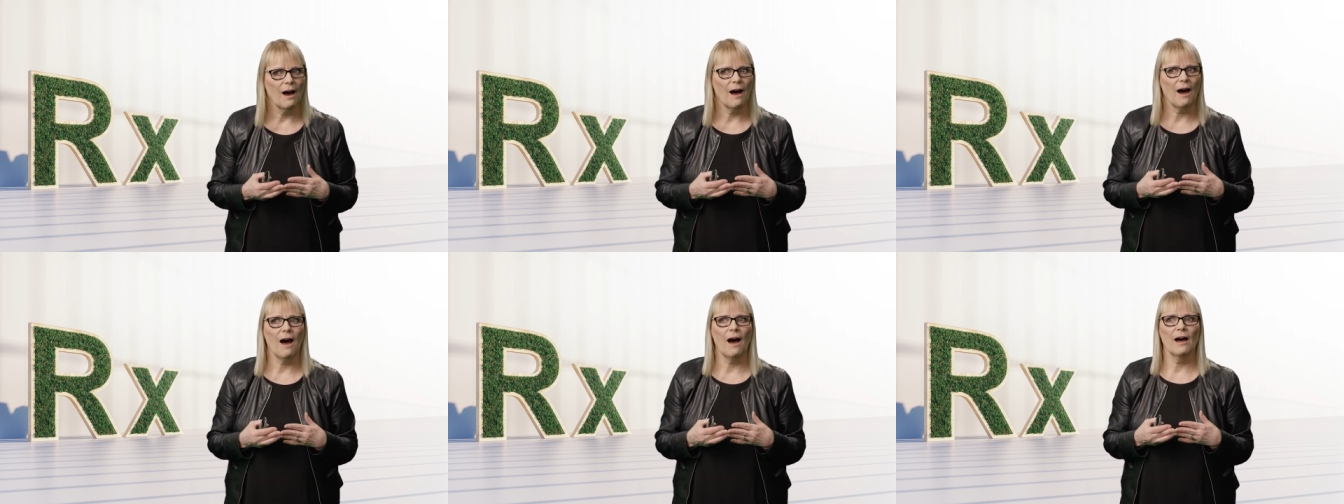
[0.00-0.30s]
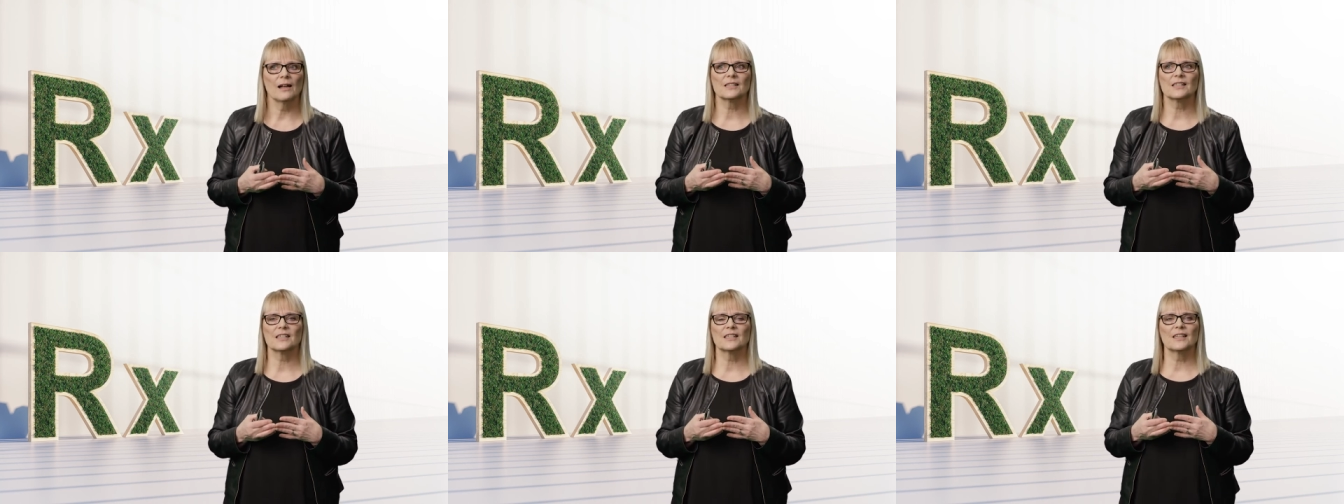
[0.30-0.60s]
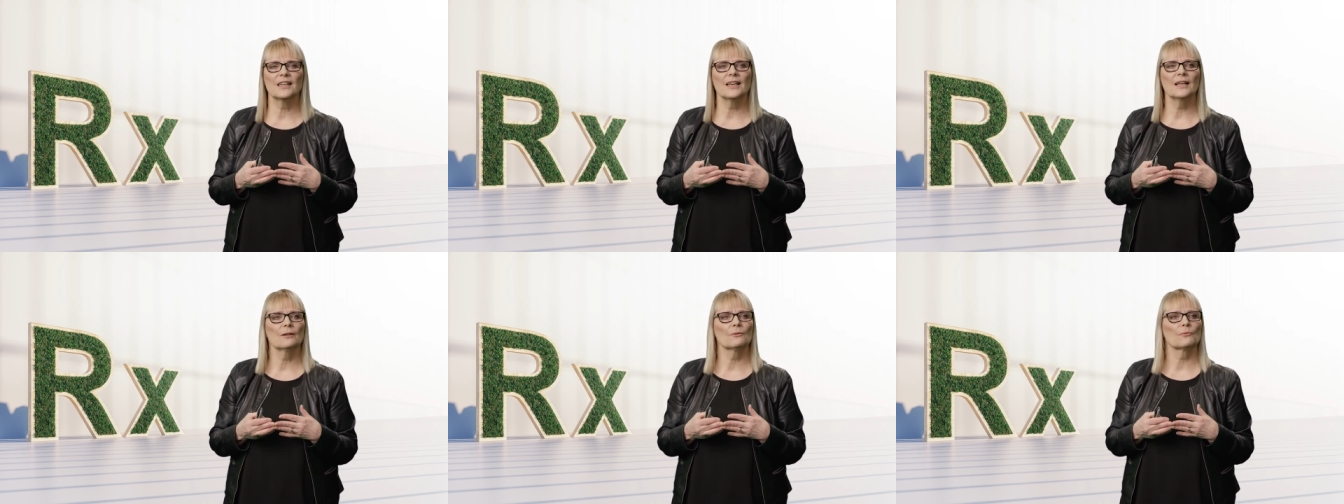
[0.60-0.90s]
are
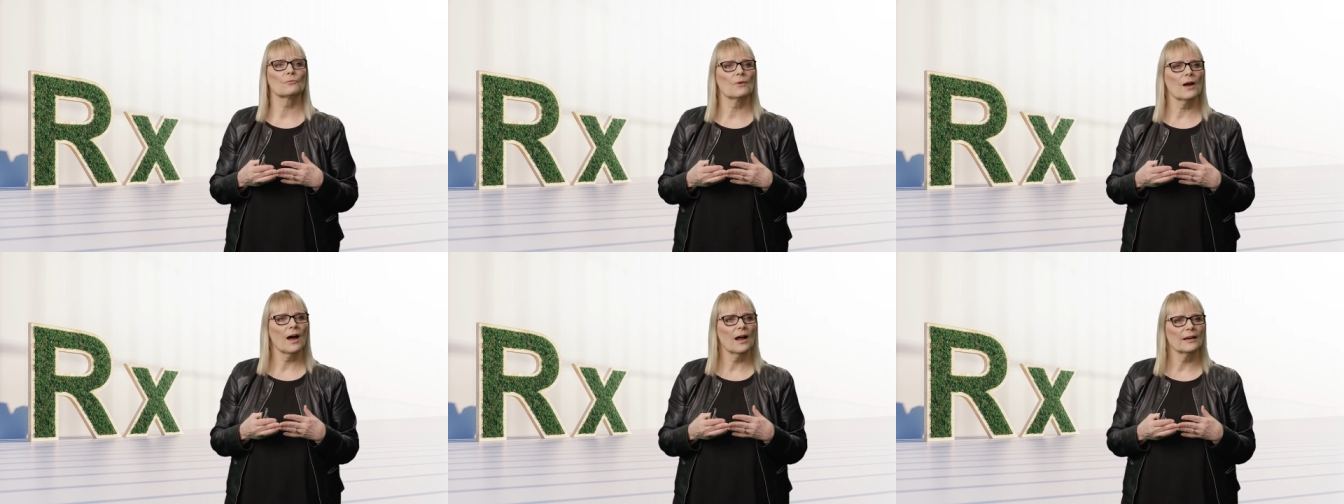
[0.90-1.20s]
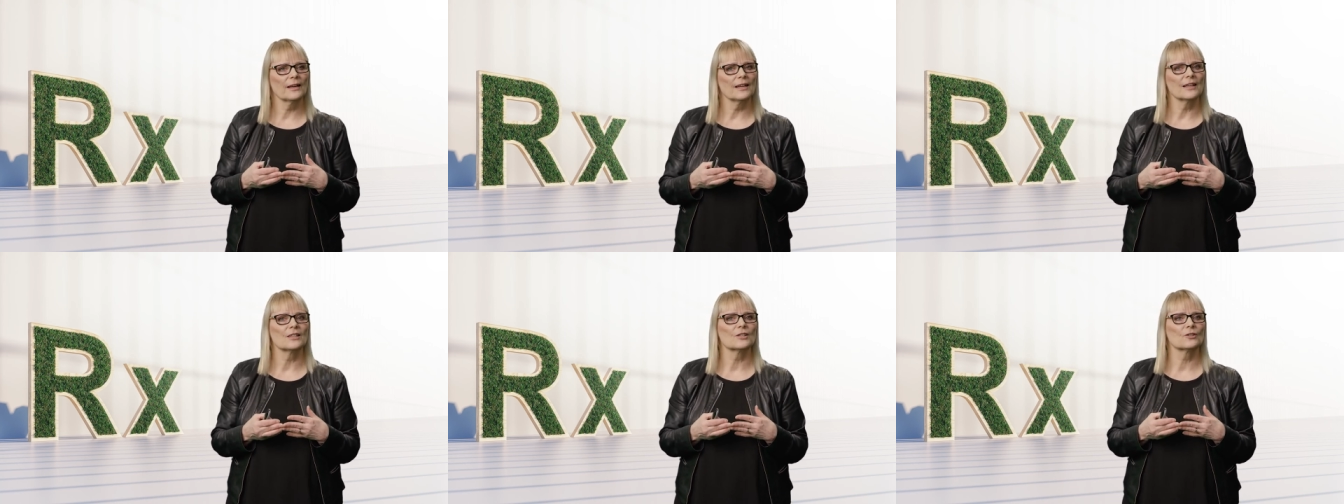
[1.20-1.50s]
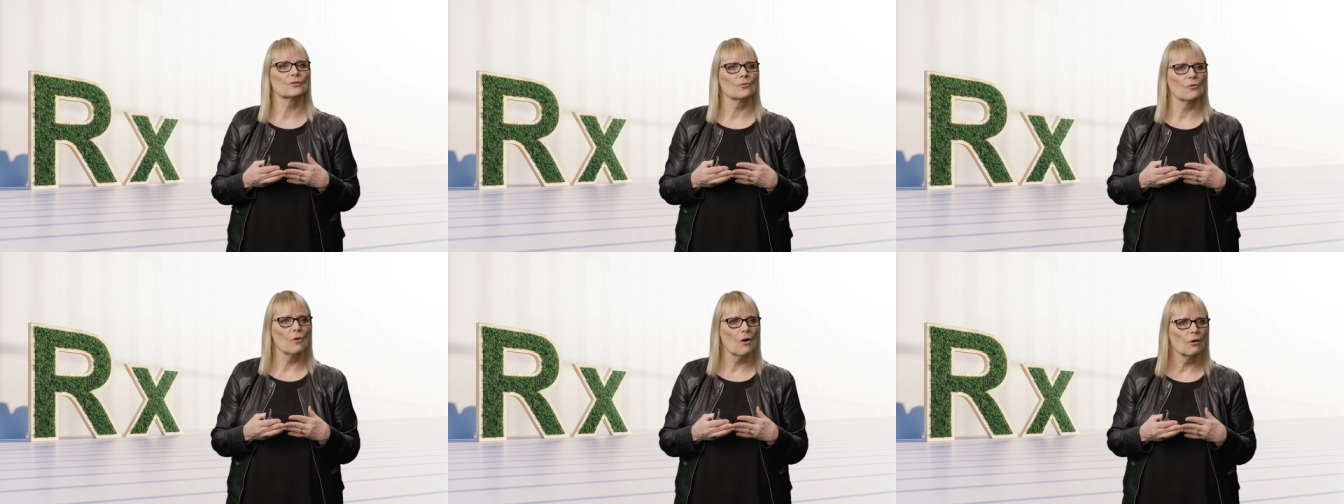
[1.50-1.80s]
still running
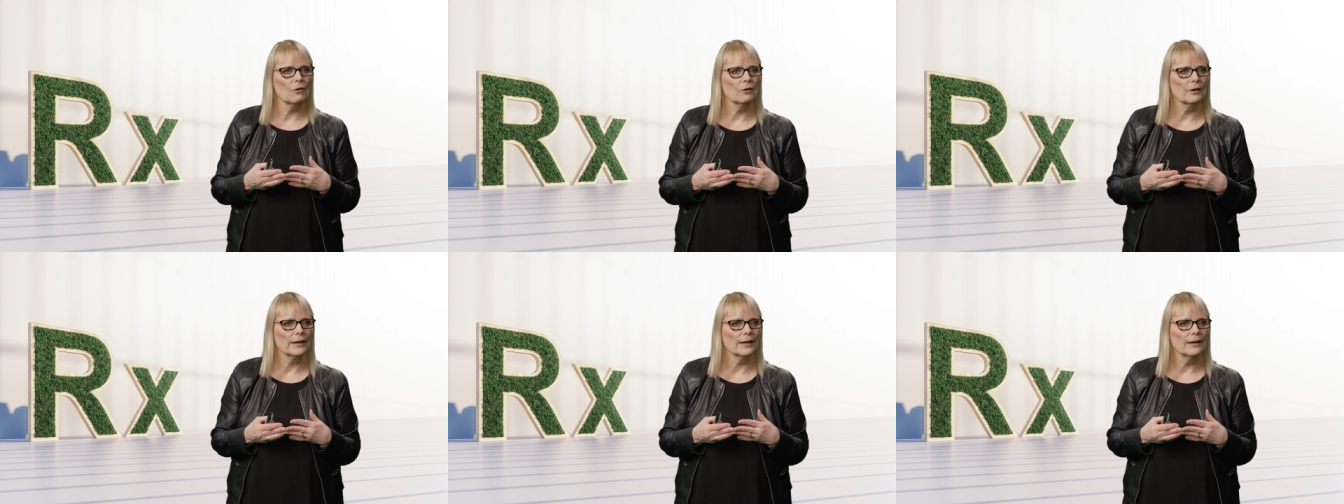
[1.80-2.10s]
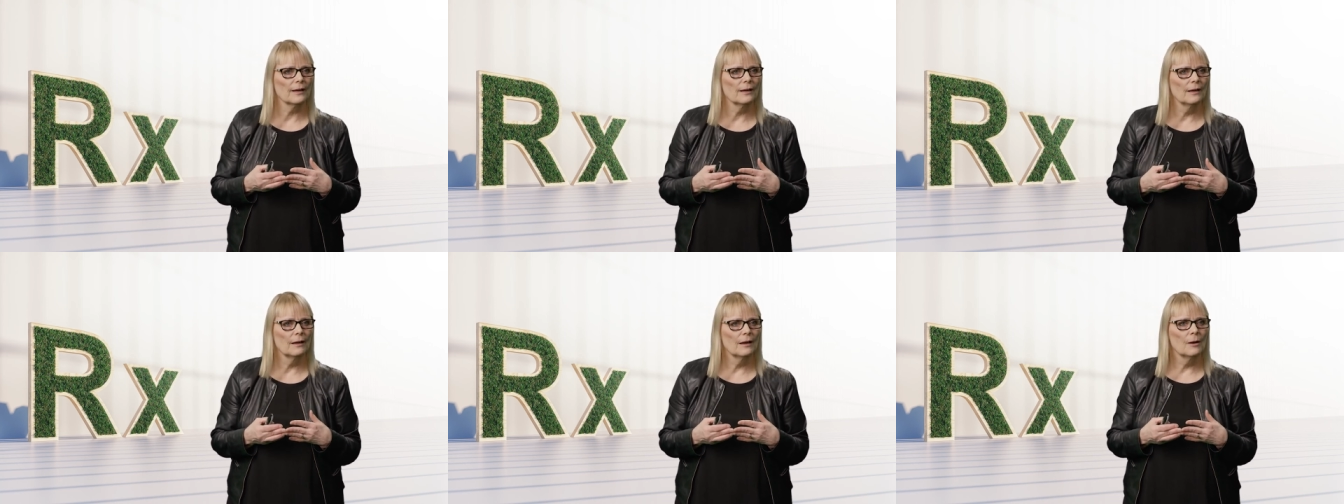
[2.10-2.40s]
strongly